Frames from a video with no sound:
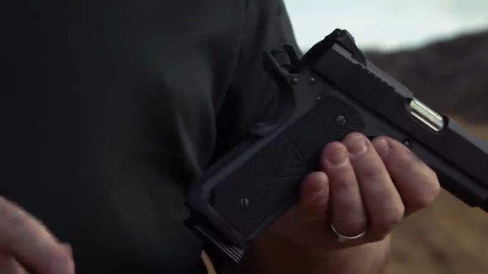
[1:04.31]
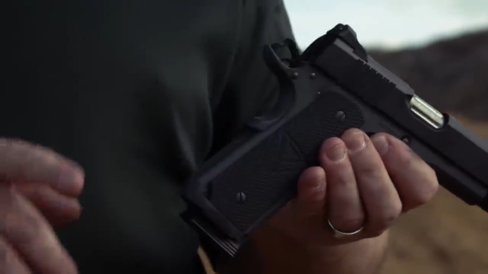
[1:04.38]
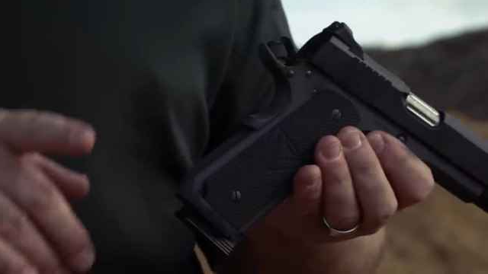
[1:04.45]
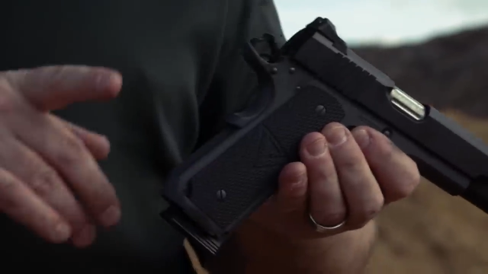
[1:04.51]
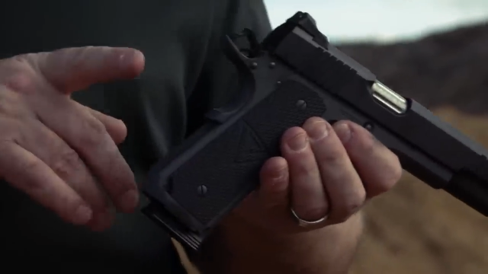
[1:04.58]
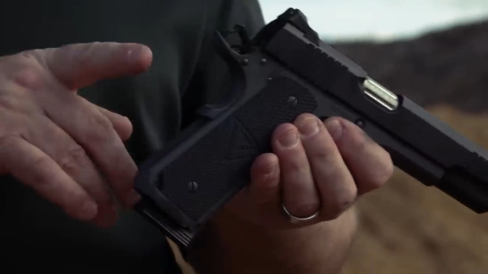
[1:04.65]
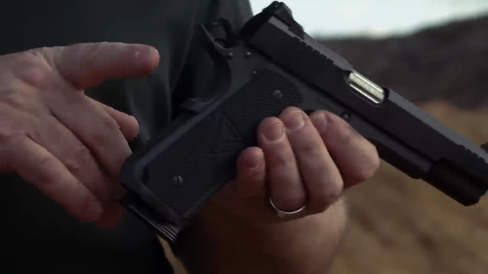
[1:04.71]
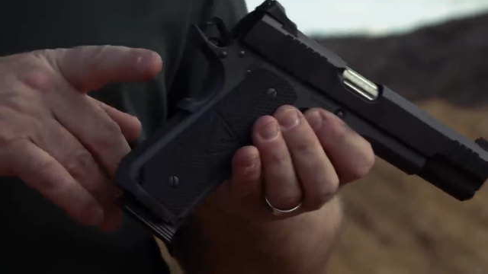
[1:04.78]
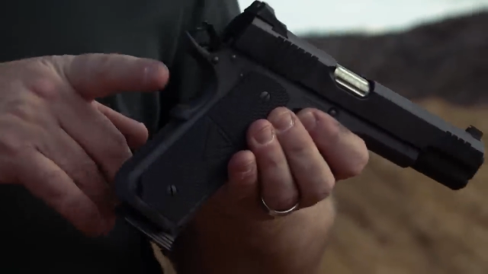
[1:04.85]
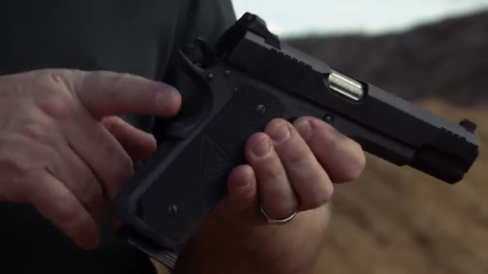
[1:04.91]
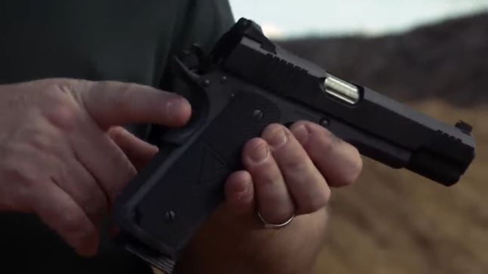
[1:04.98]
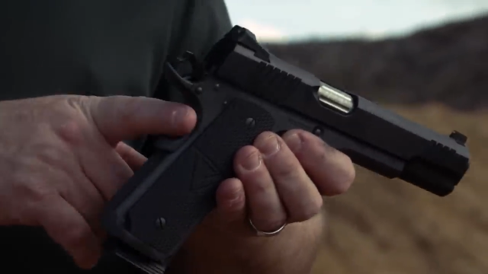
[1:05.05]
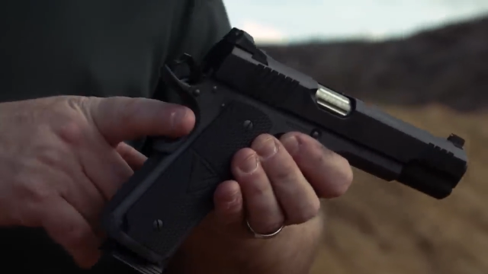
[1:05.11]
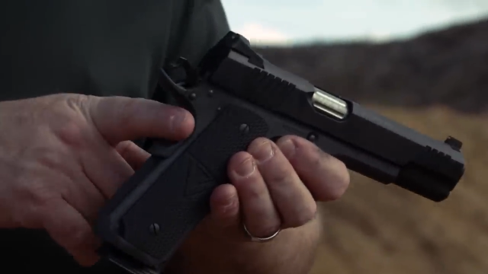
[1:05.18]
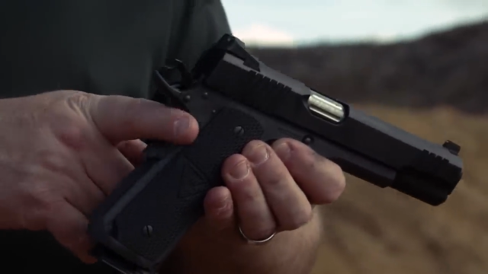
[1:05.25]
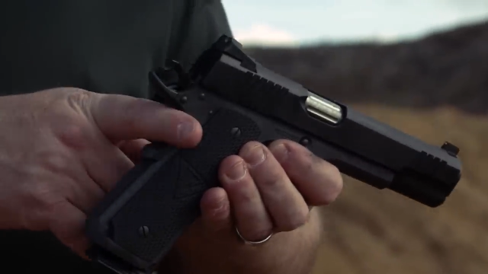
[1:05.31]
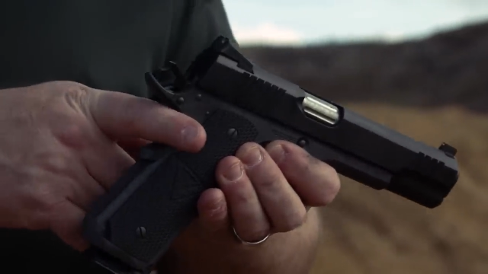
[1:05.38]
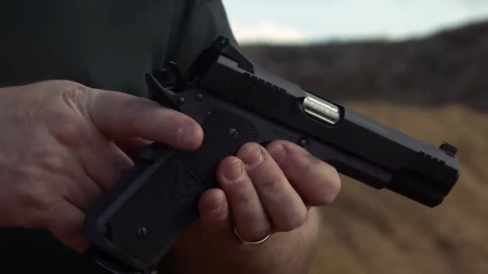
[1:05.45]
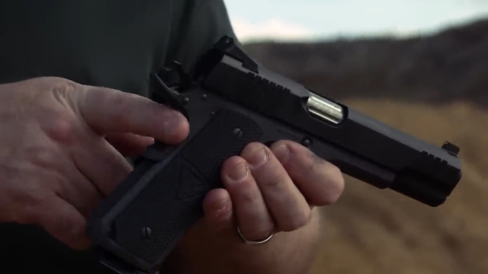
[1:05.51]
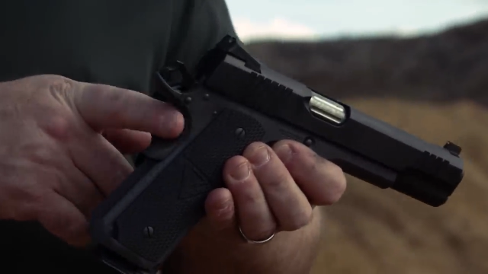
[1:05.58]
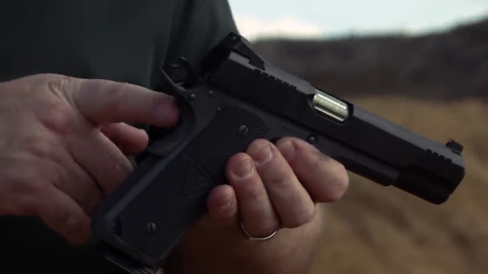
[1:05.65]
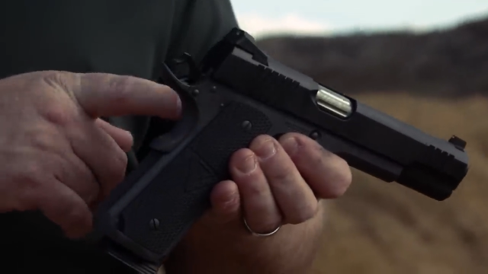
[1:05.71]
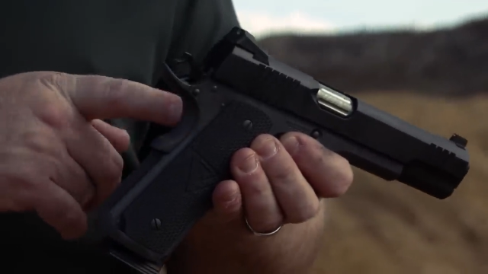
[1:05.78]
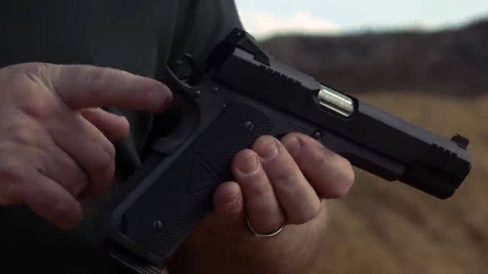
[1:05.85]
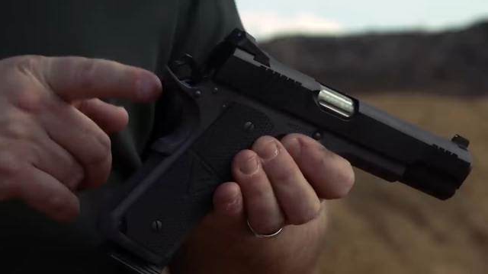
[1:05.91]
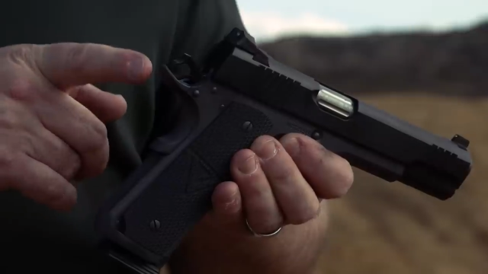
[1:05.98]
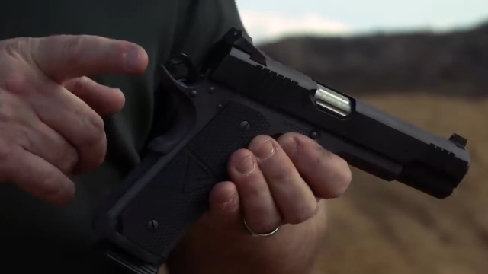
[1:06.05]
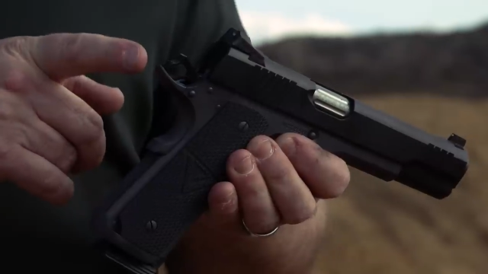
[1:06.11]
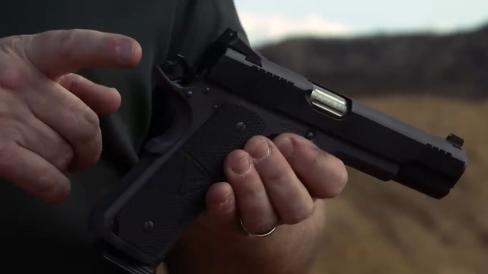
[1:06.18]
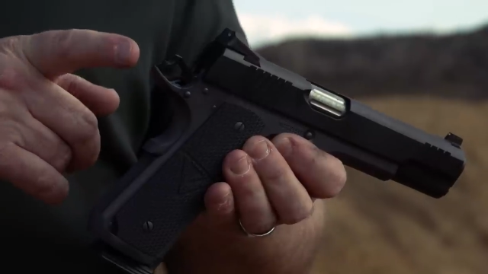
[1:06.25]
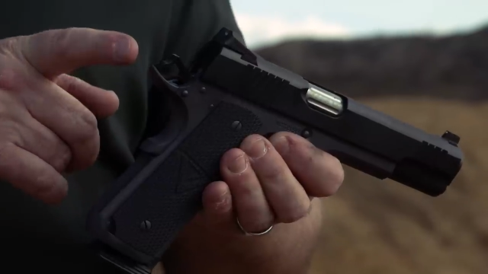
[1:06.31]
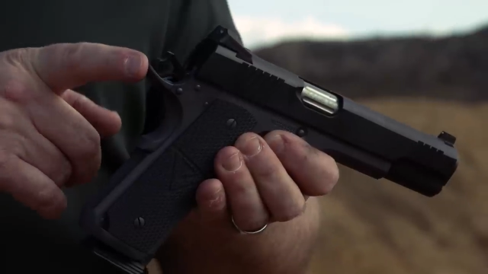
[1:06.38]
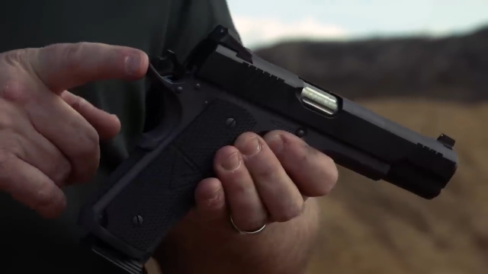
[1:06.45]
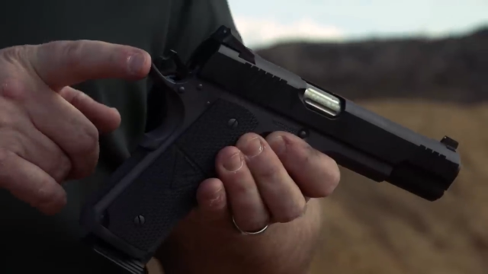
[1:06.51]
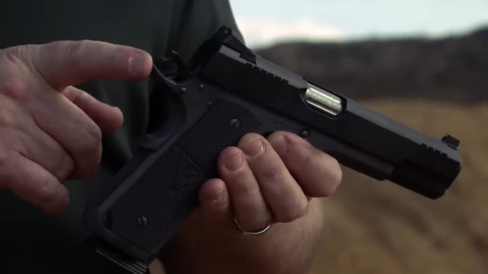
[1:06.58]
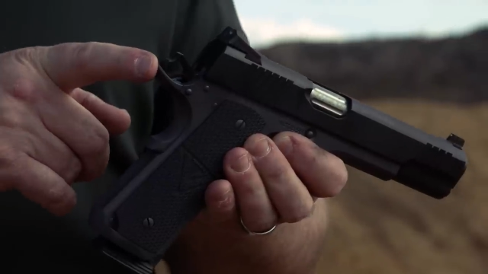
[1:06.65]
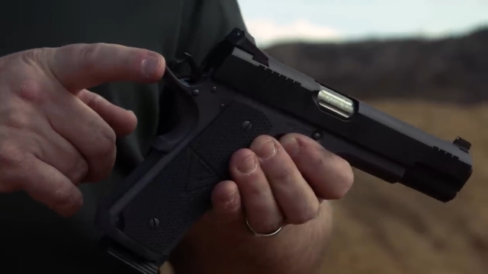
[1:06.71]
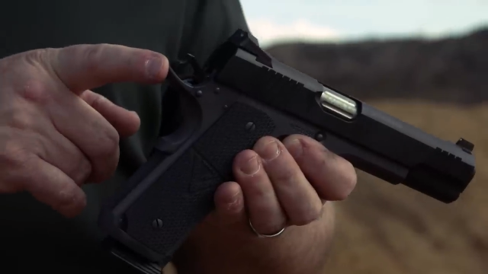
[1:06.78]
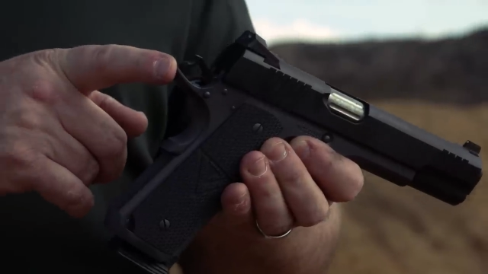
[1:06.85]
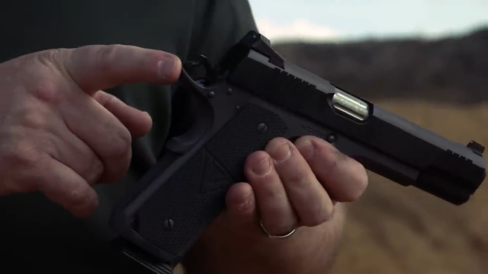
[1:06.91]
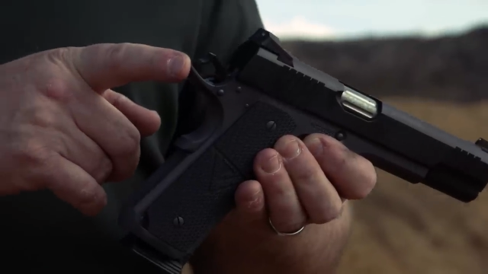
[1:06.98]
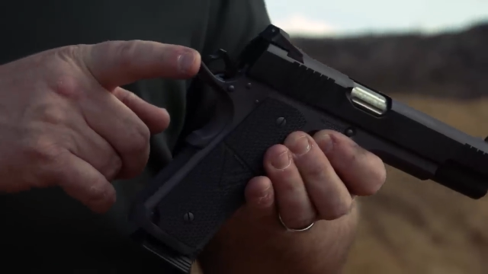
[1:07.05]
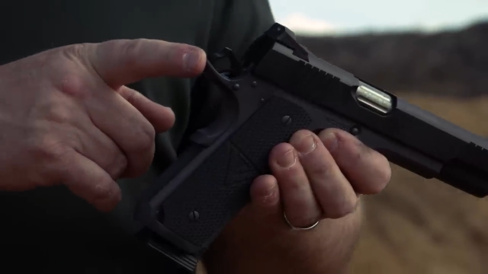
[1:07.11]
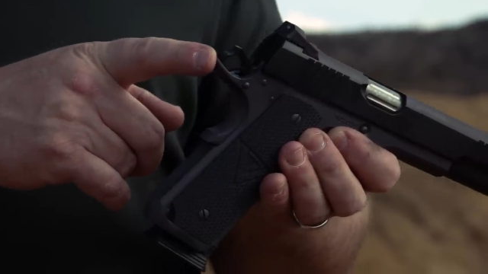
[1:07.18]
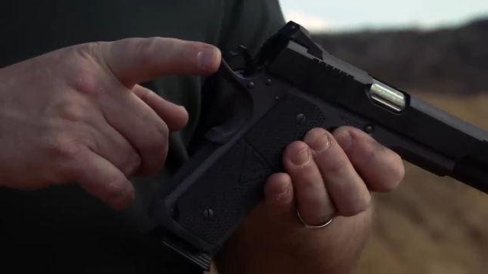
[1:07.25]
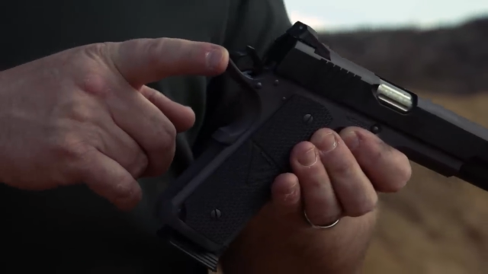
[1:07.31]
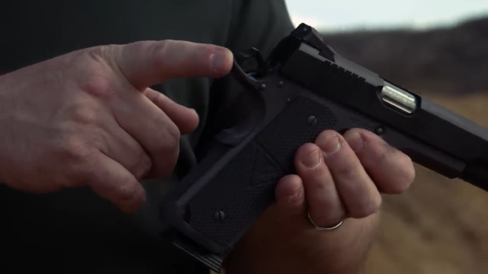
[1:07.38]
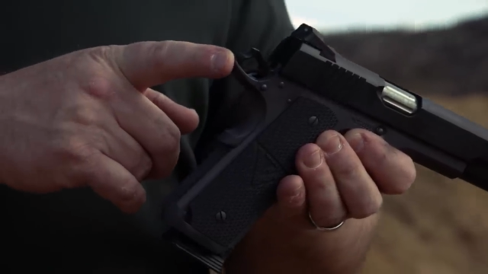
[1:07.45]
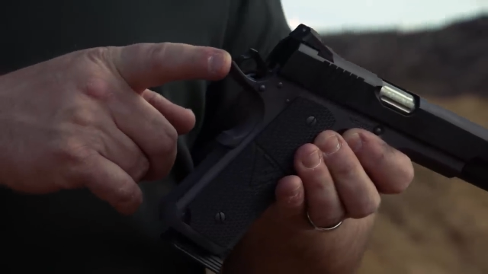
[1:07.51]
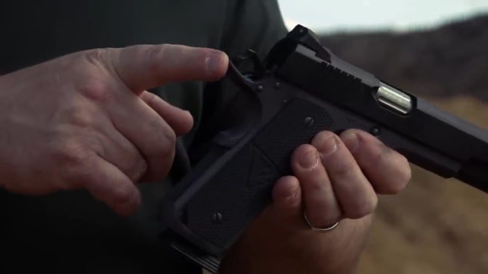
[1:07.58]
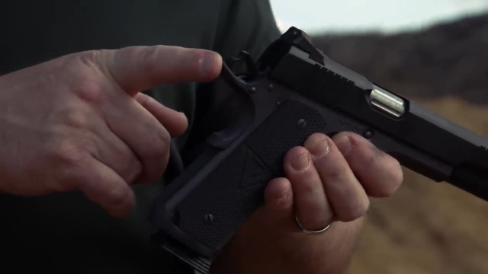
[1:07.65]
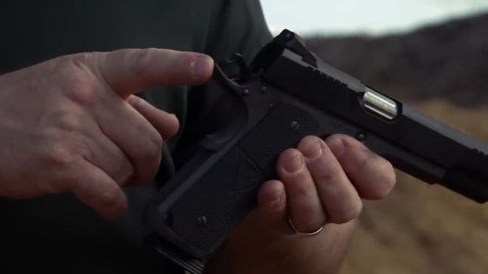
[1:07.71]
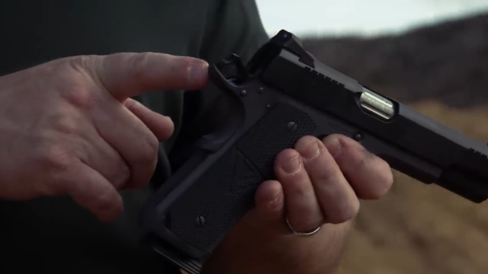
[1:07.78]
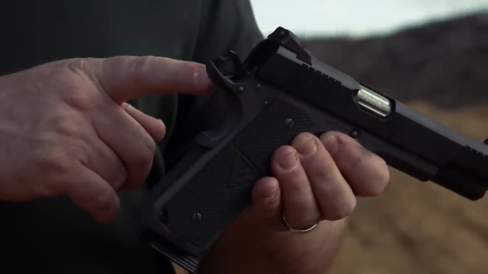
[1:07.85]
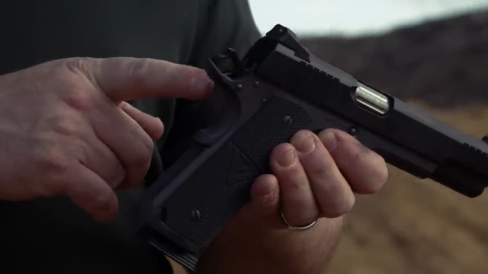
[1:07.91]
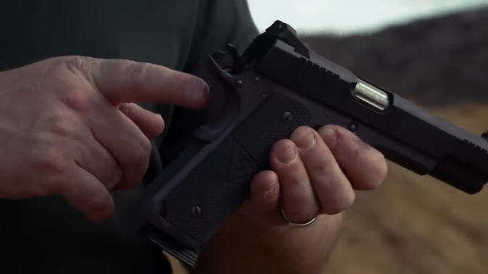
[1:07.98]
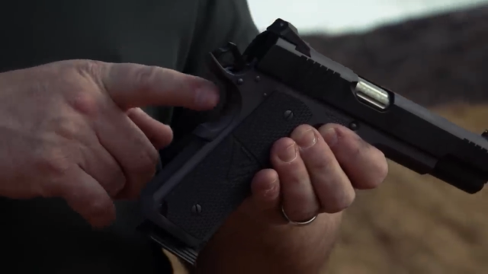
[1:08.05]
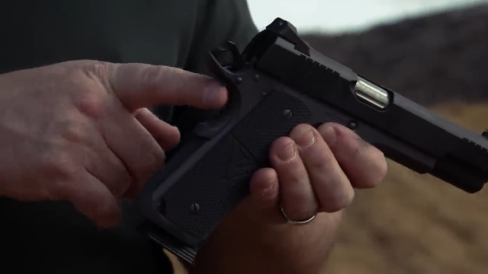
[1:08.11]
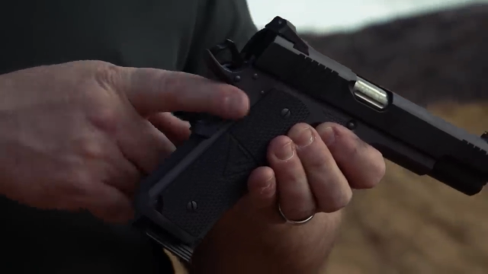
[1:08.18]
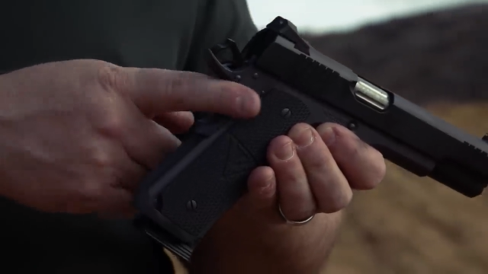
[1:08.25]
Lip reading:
[unreadable: no face in view]